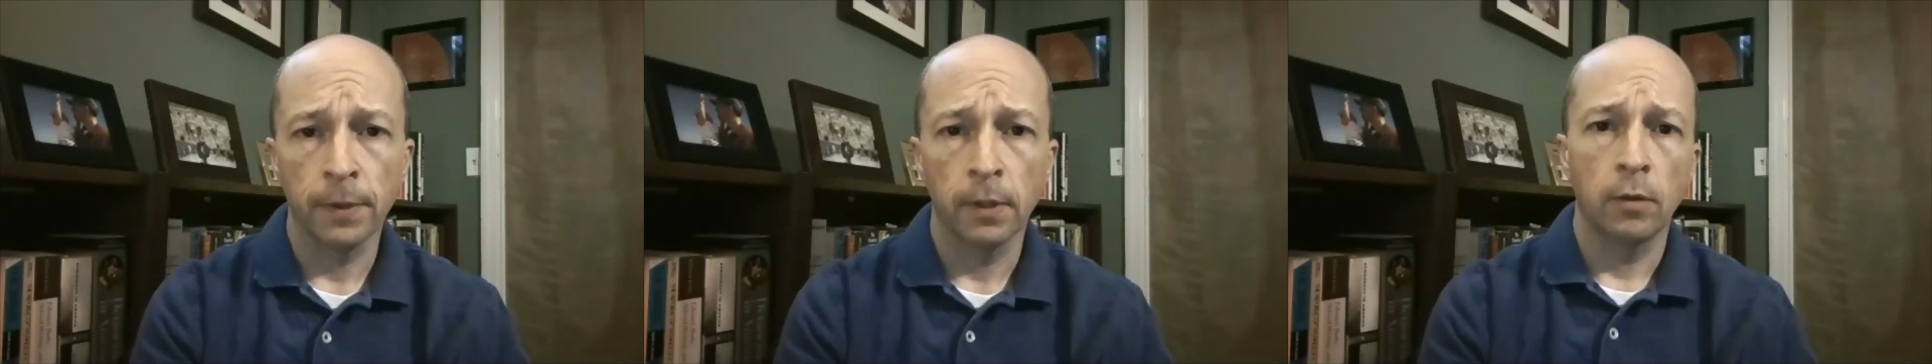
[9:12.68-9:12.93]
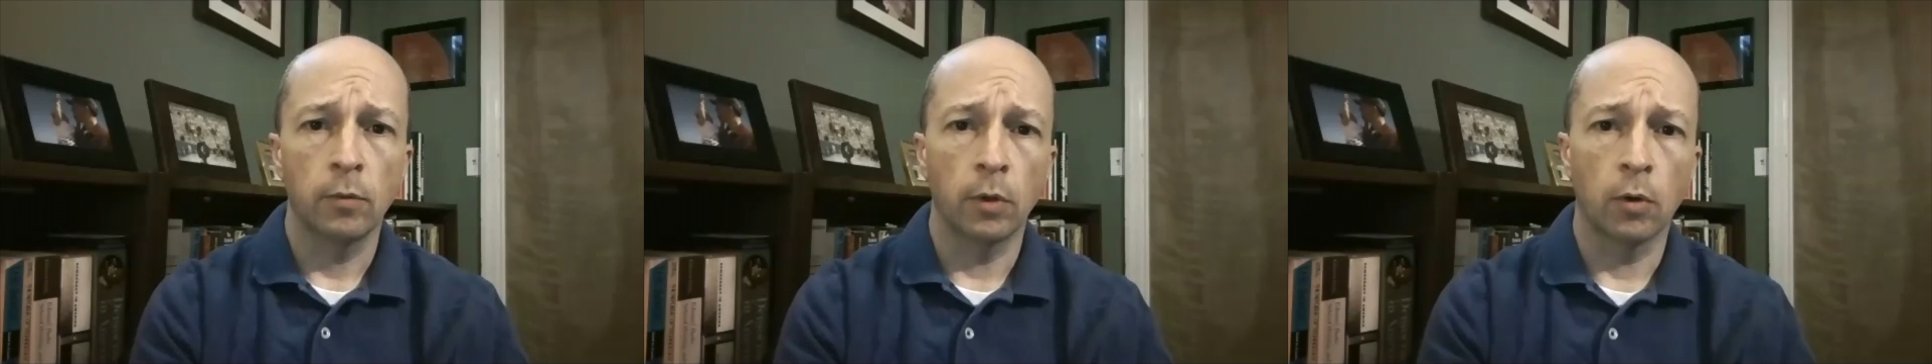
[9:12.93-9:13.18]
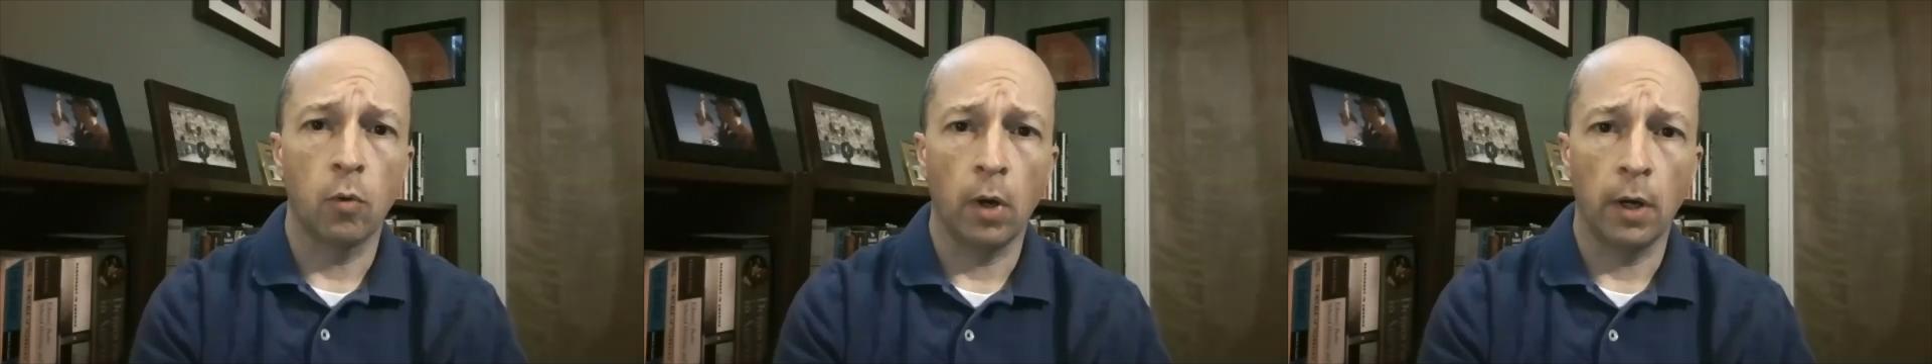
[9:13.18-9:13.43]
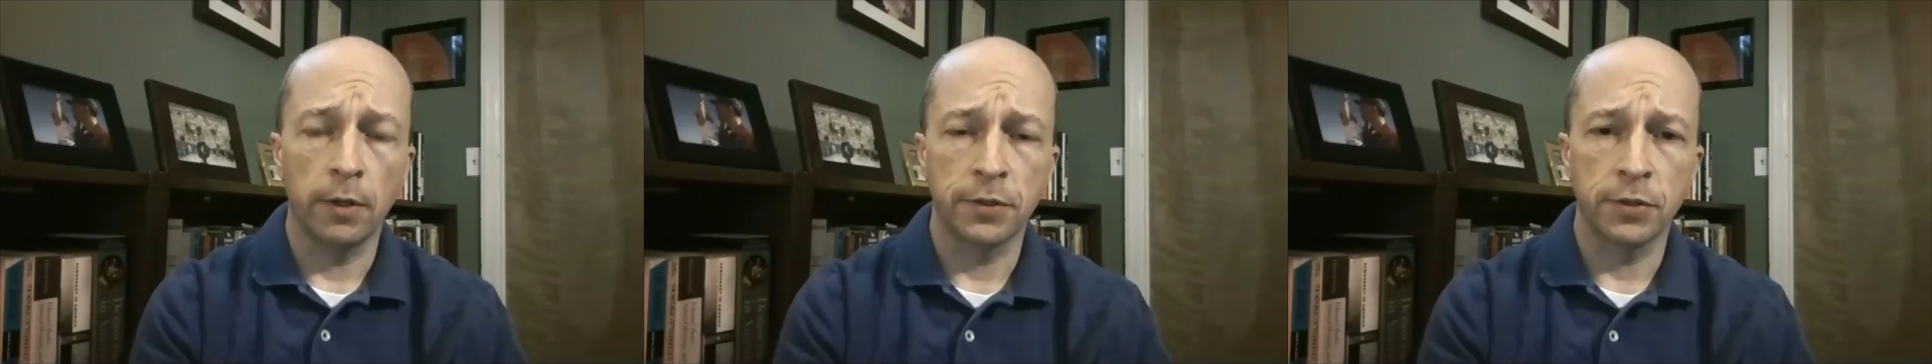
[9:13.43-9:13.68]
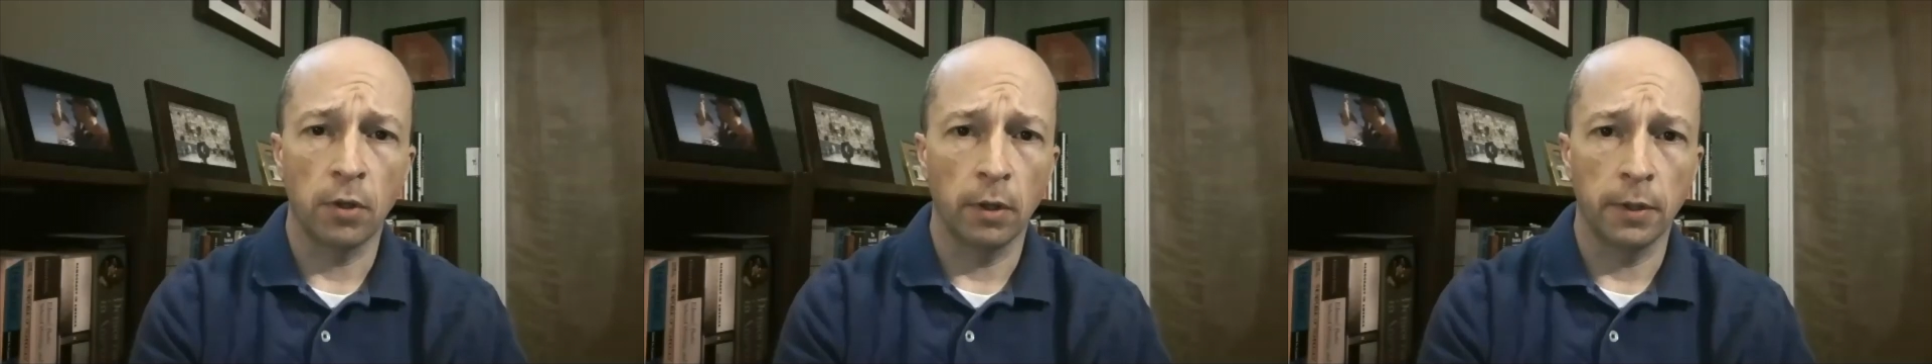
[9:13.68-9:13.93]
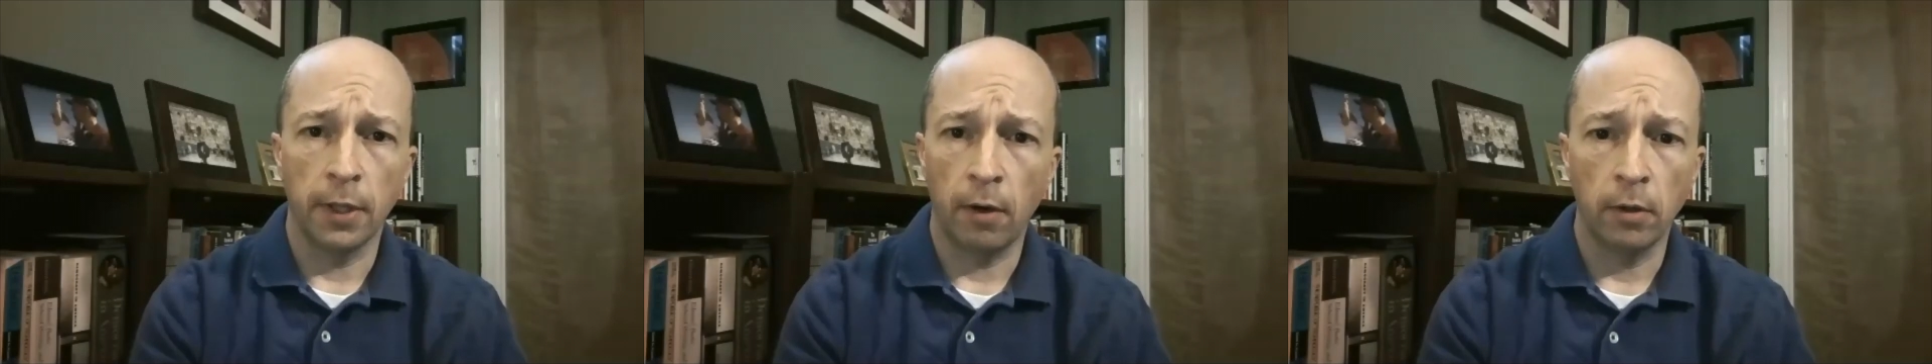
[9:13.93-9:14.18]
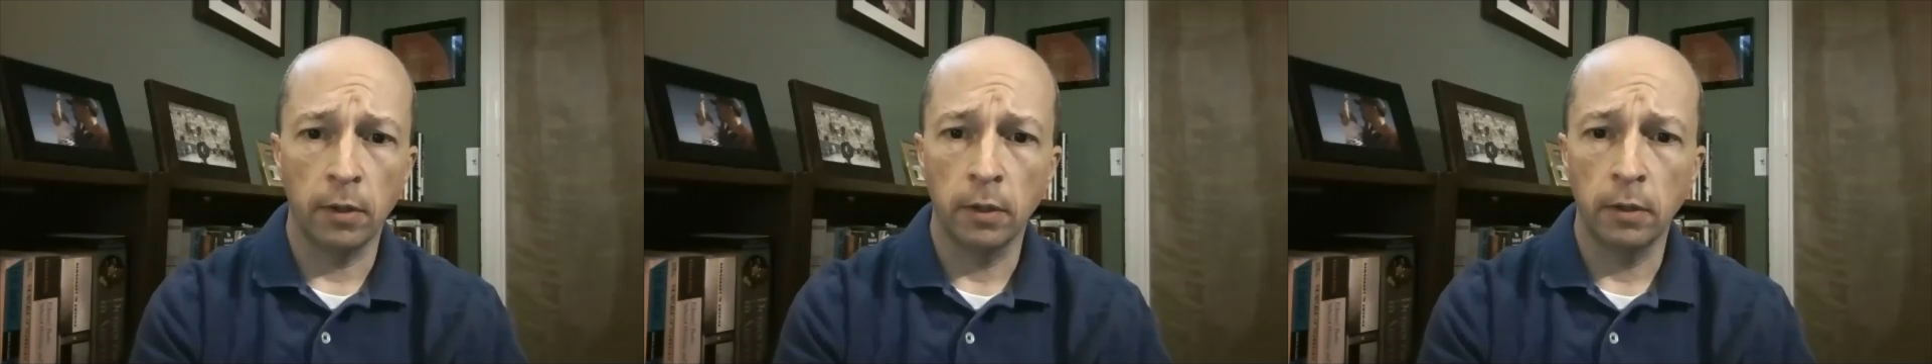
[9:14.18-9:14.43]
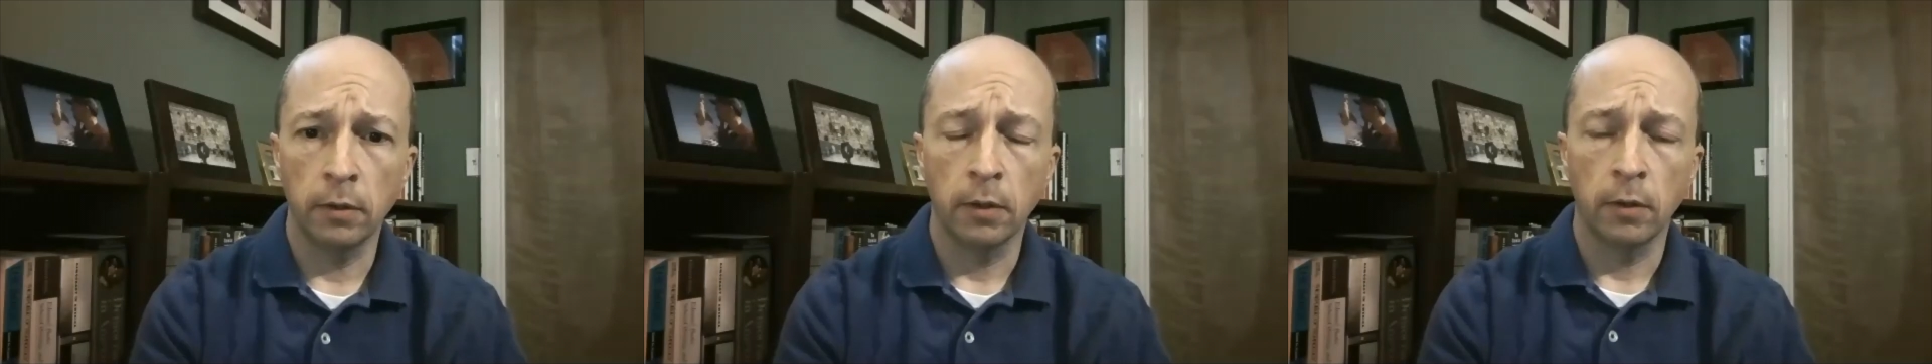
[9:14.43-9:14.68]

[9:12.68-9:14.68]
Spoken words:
requires solidarity,